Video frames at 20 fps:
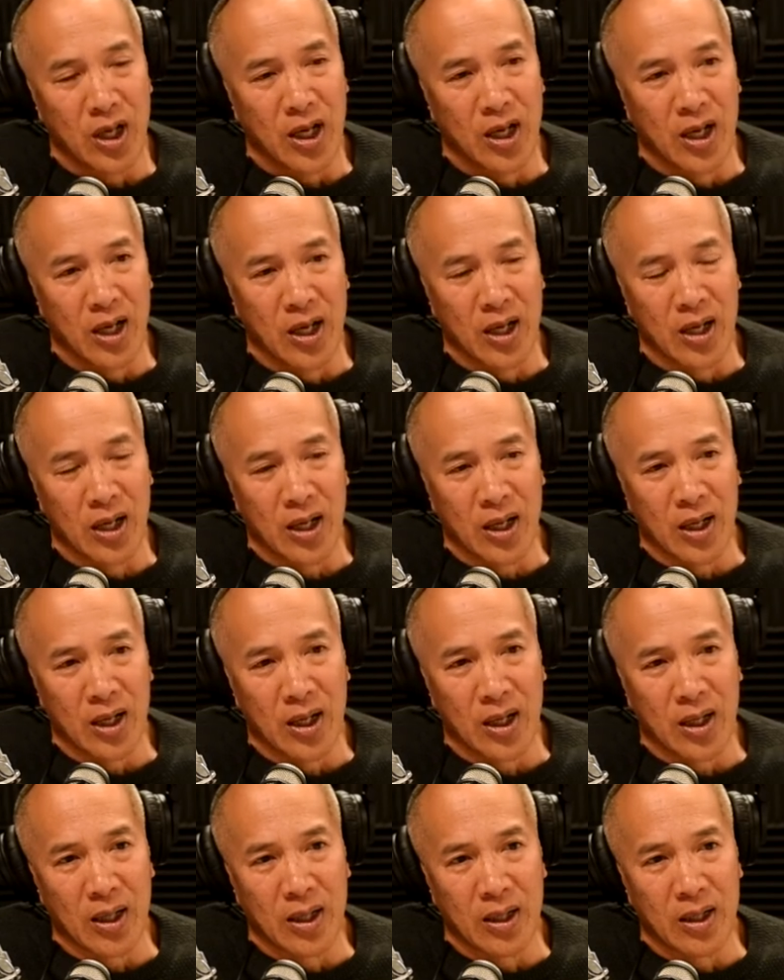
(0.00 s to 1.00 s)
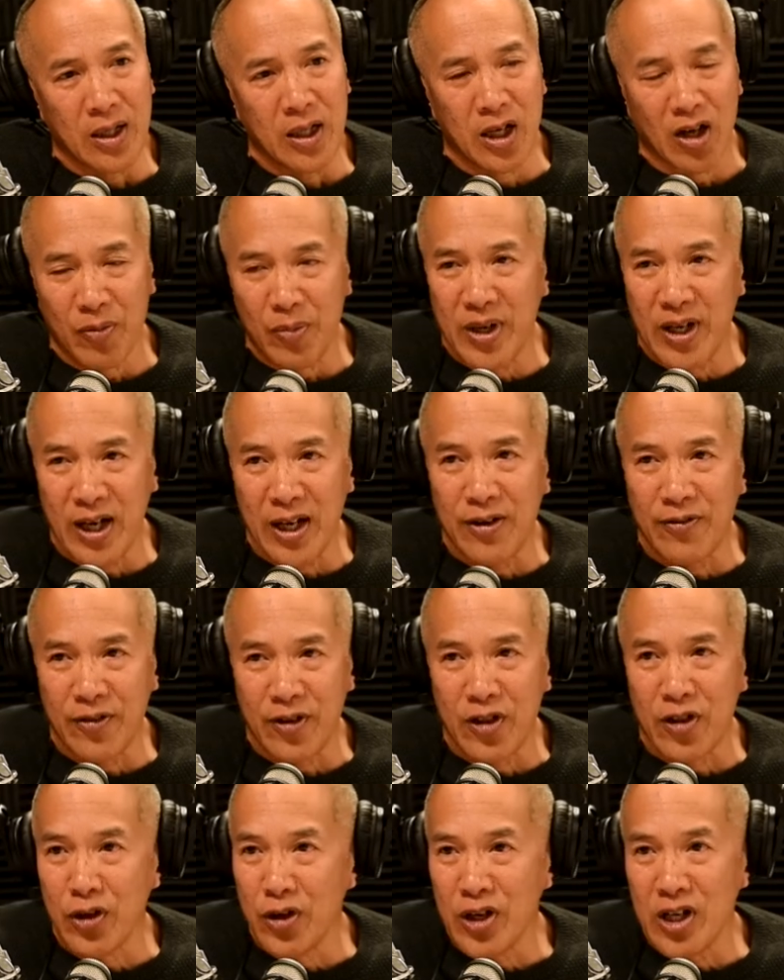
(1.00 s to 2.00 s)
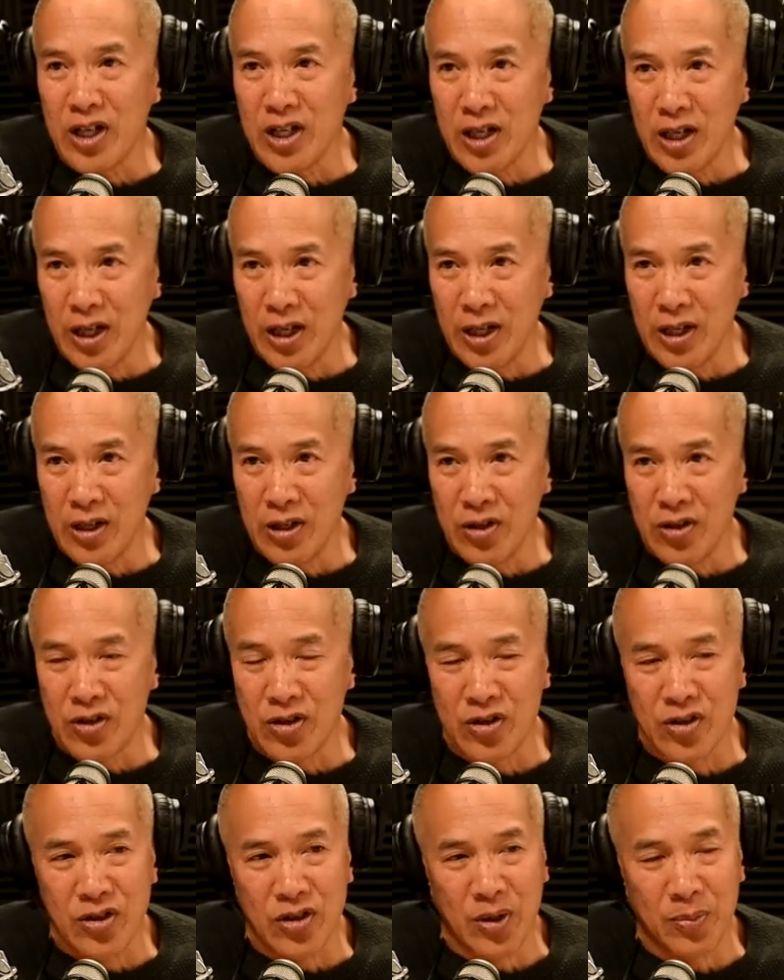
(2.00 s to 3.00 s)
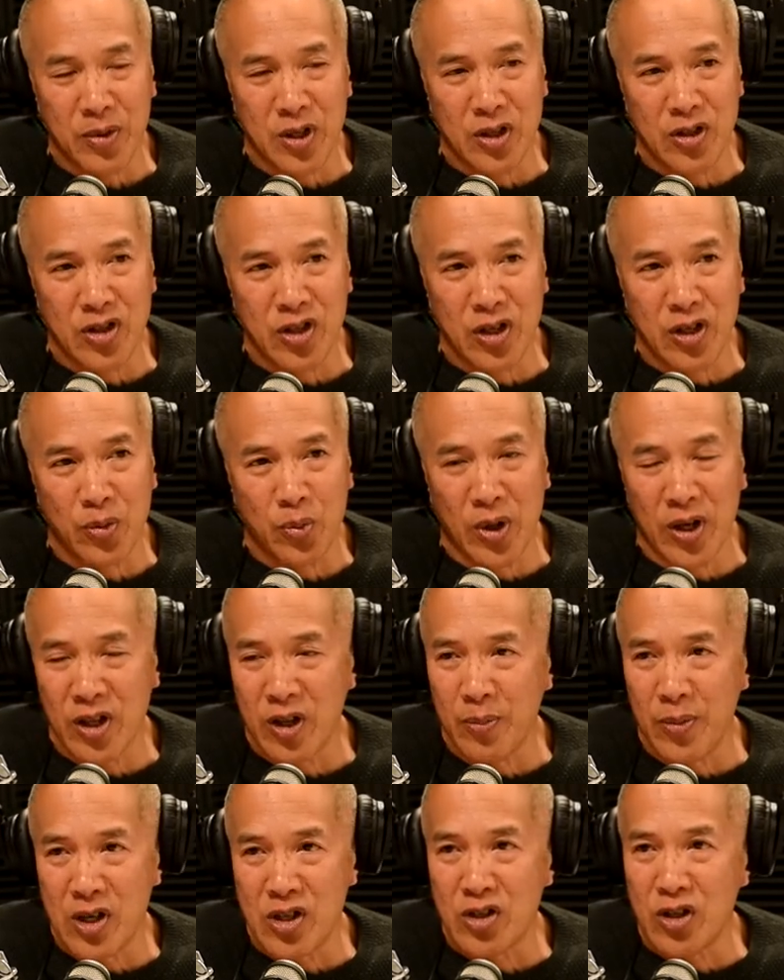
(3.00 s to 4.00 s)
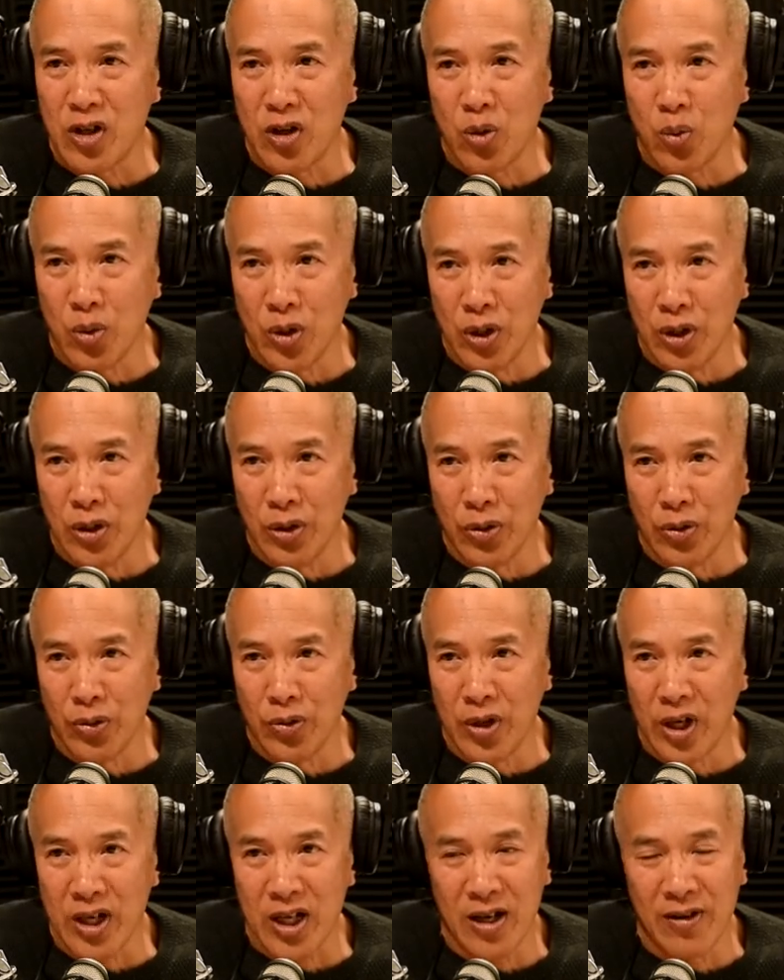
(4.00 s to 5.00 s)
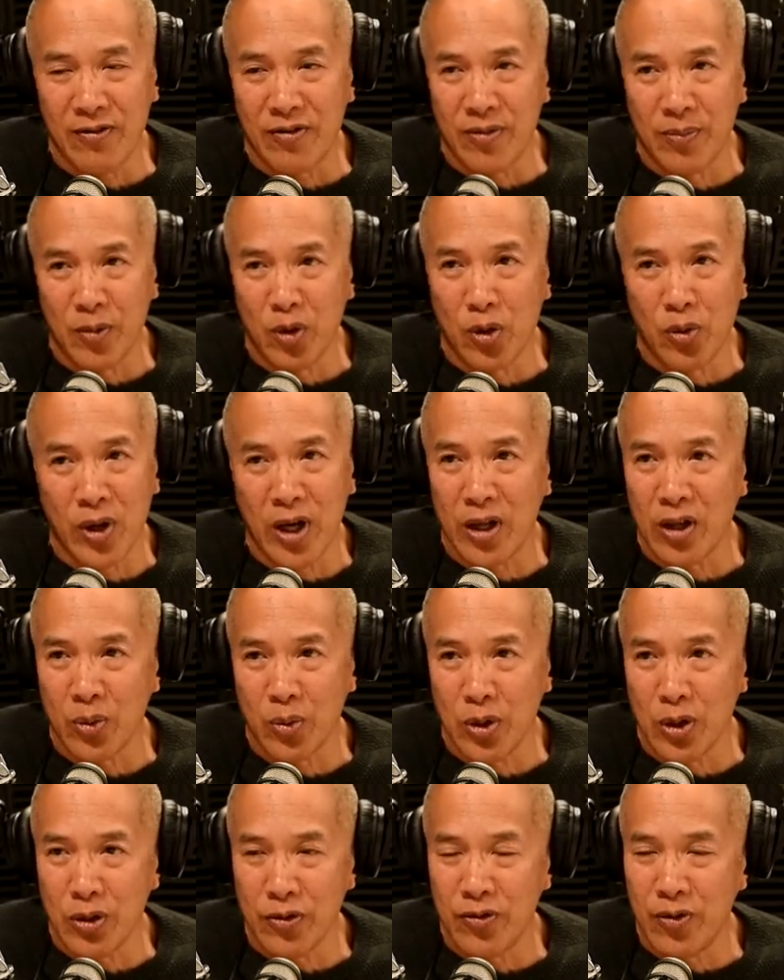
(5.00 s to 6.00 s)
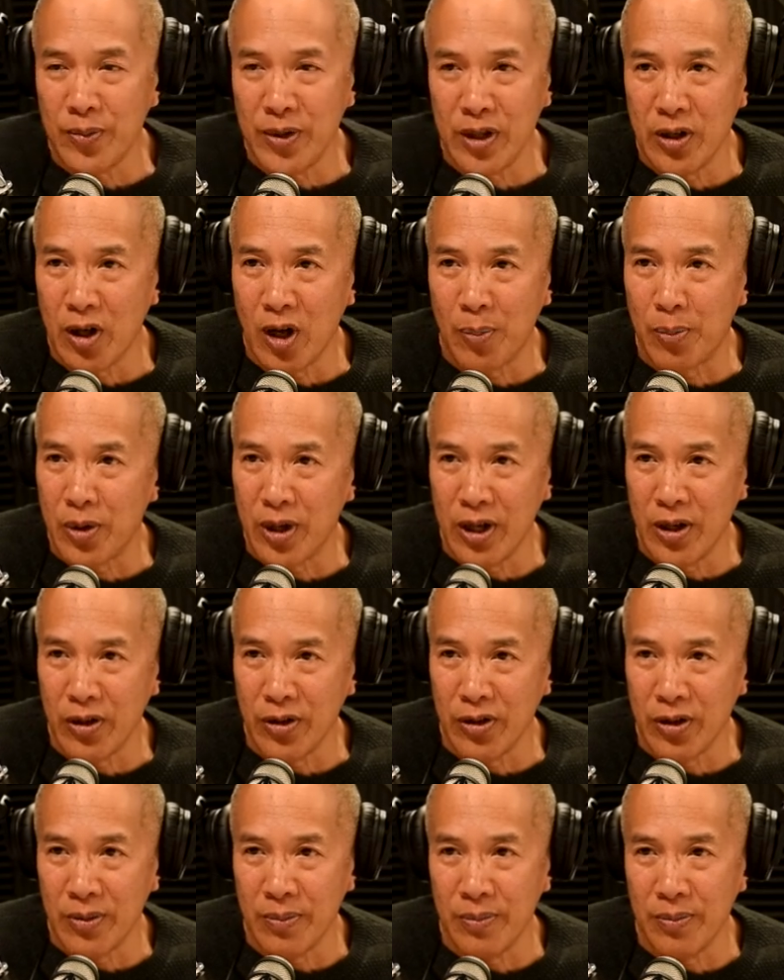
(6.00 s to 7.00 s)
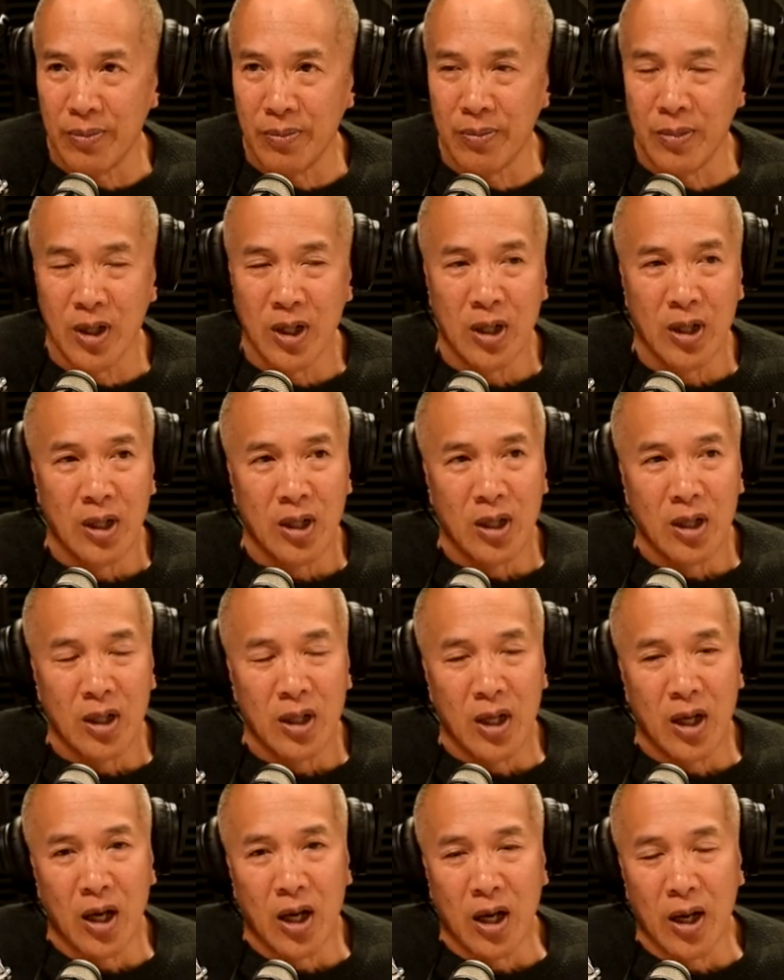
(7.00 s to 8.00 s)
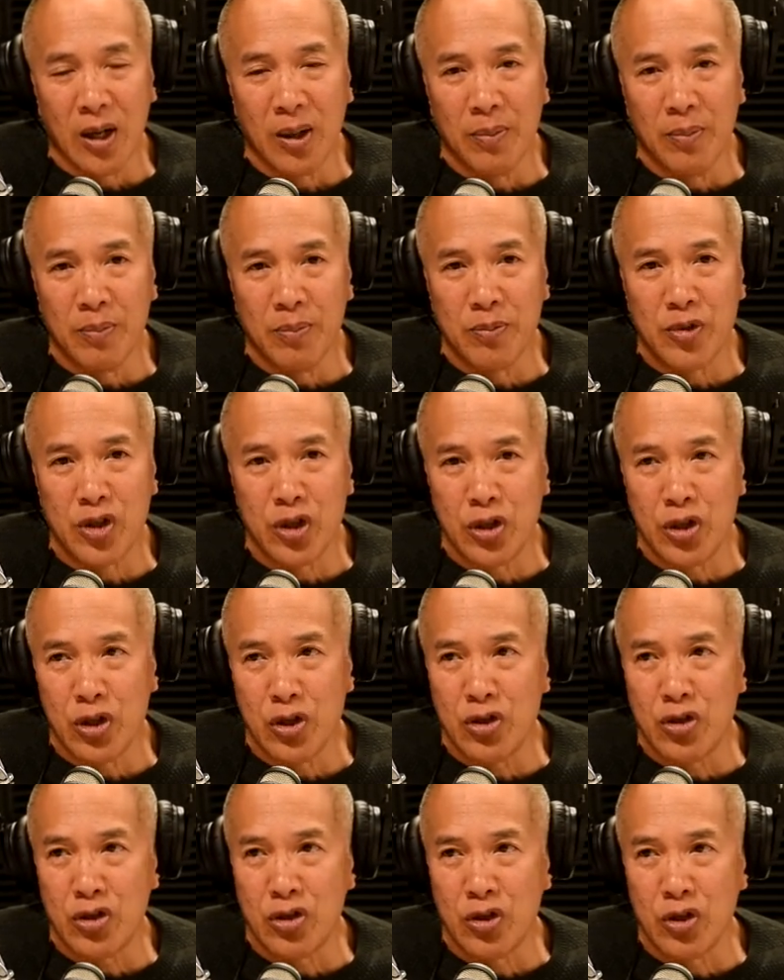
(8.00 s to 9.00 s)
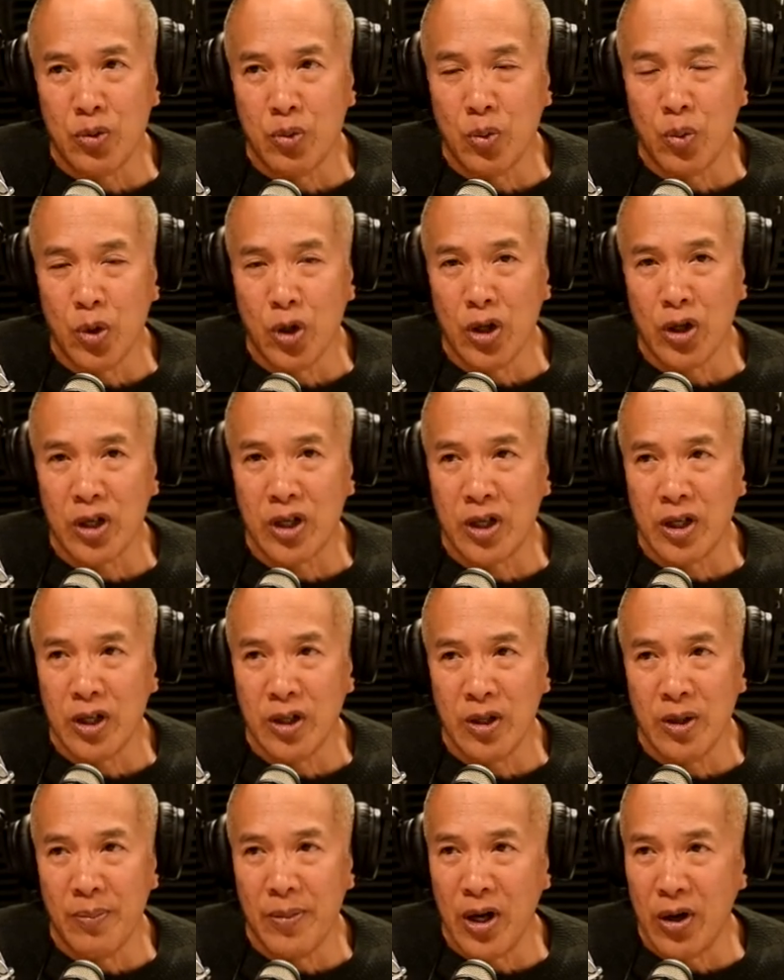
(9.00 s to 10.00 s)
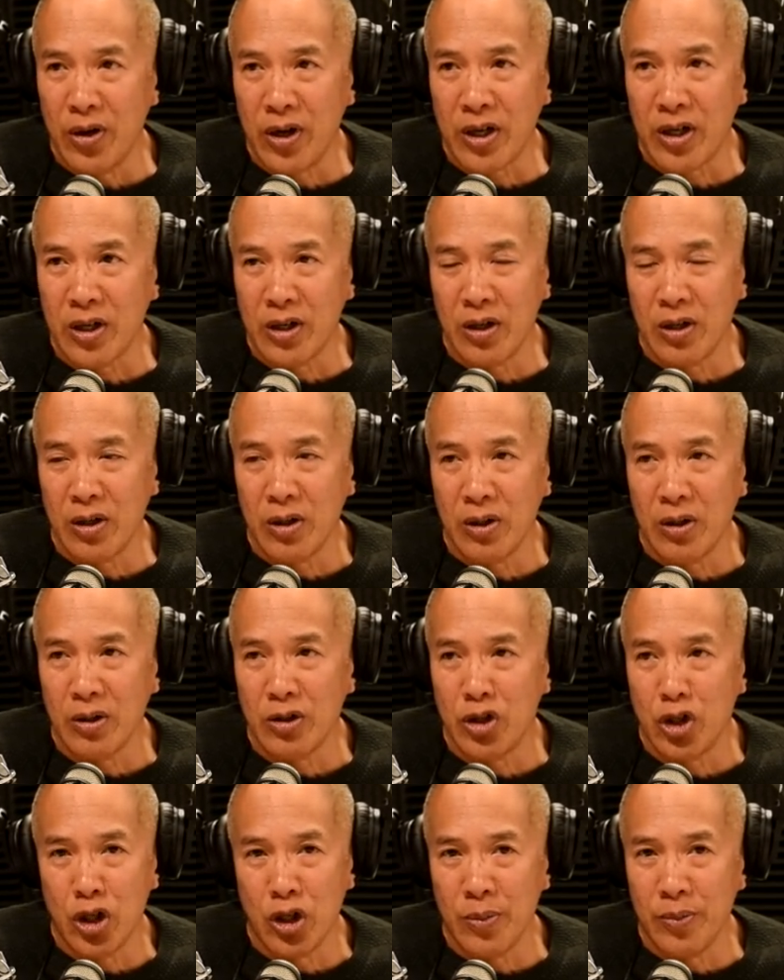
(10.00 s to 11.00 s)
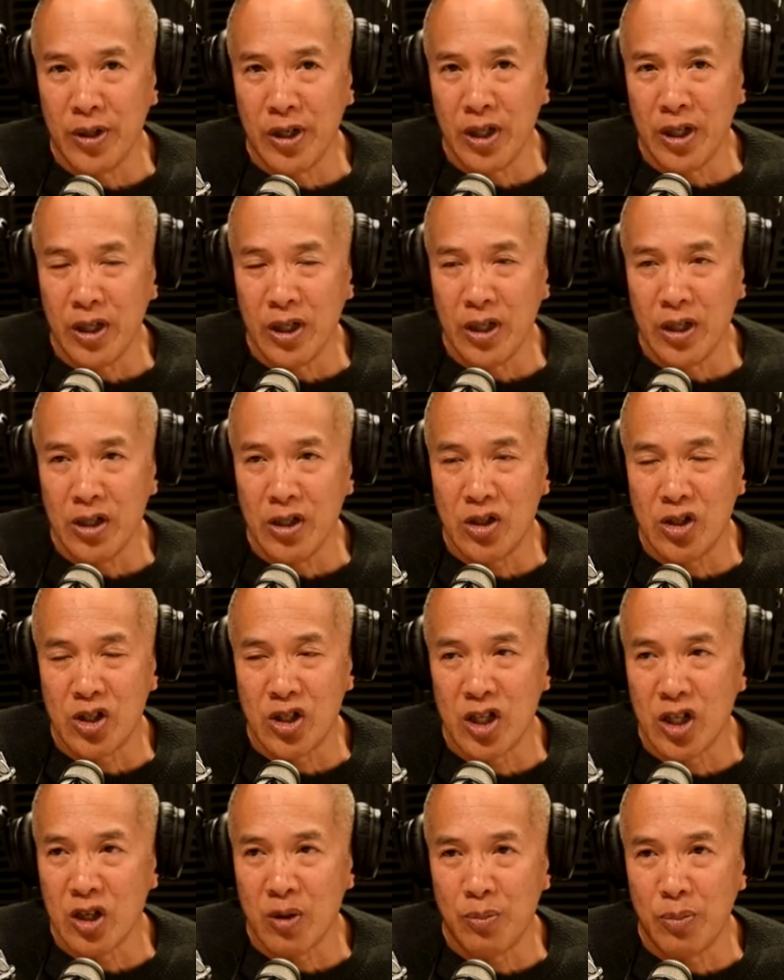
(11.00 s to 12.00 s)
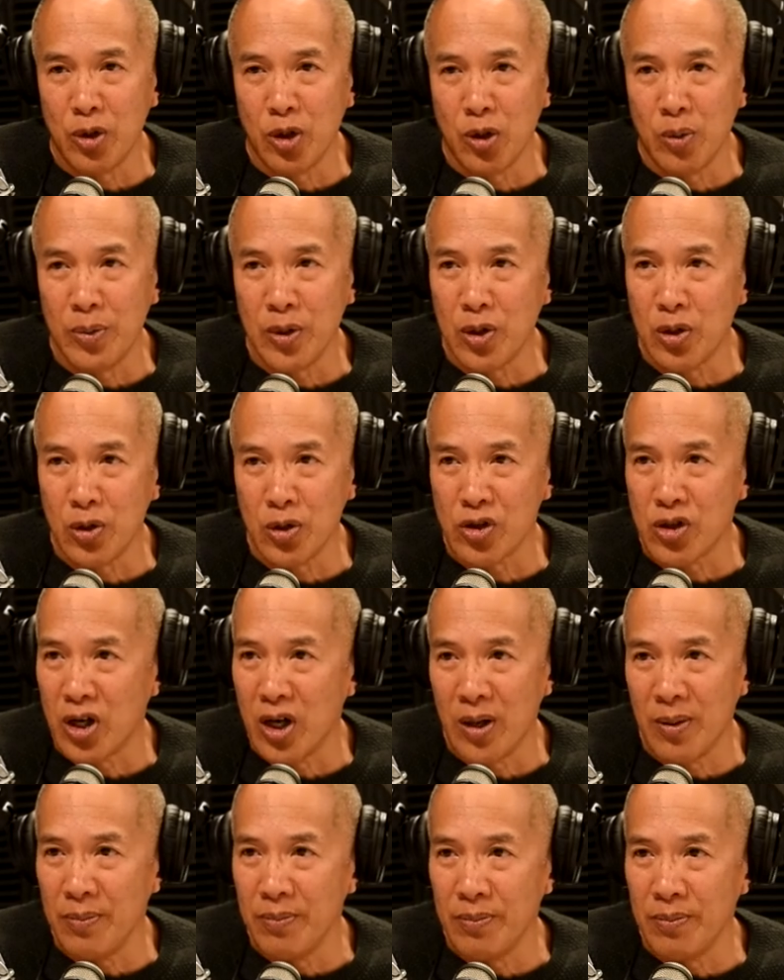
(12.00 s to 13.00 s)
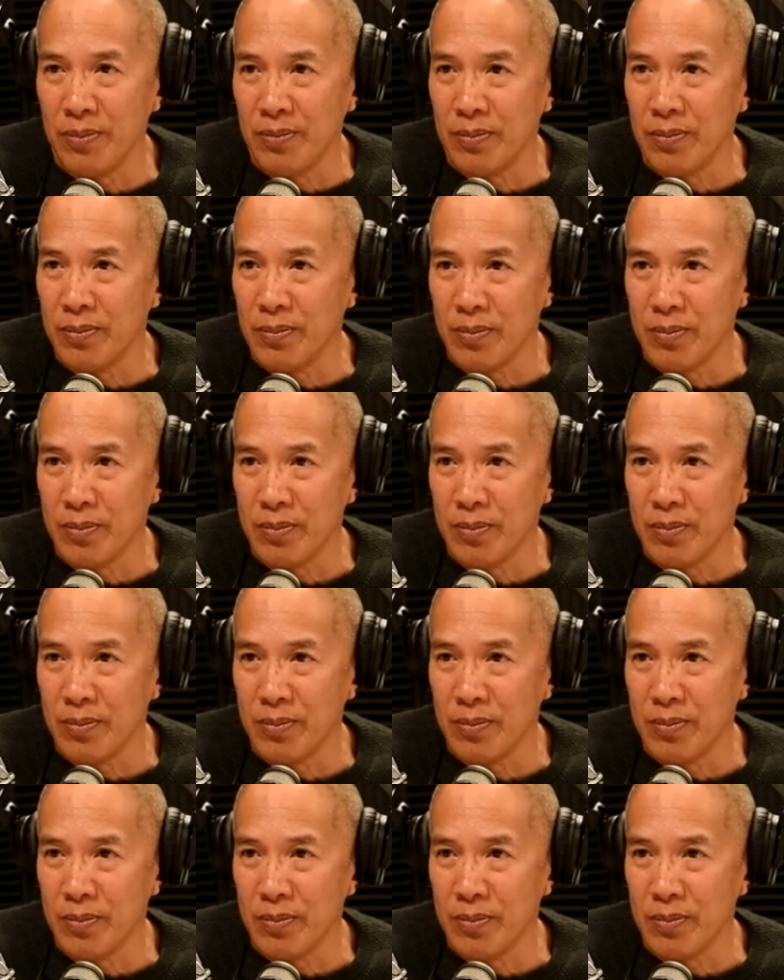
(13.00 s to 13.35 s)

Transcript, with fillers: uh, you know, I've been at it for 30 years. I'm considered one of the best in the world. They come from all around the world for me to operate on them. Mm. I'm seduced to work in America, Germany, Singapore because I'm